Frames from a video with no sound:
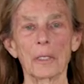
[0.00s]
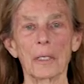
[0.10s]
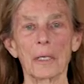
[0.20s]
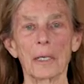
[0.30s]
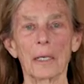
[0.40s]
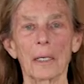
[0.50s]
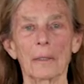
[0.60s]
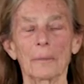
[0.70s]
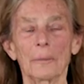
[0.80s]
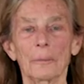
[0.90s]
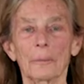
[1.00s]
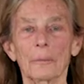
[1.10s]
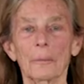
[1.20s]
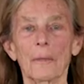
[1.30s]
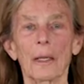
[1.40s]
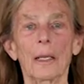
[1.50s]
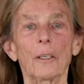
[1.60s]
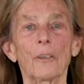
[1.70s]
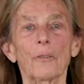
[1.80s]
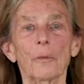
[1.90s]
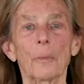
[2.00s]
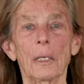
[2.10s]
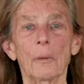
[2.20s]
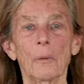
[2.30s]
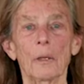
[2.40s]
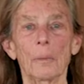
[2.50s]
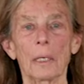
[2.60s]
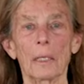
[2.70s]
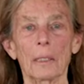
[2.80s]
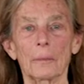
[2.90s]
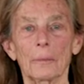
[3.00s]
today. Thank you for being with me.